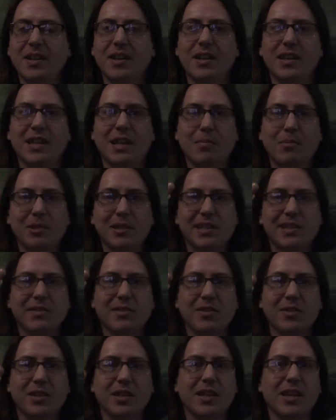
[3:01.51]
And then once you've
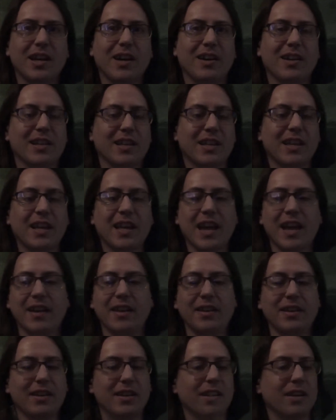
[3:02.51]
got your garlic,
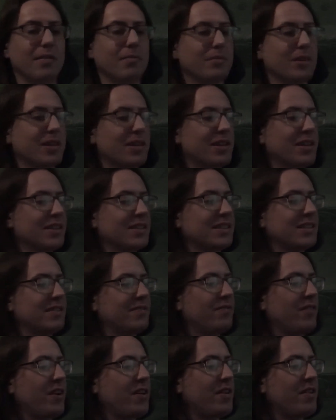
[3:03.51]
again, you know, I'm going to cut
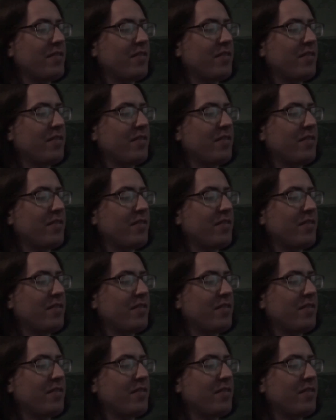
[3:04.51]
very,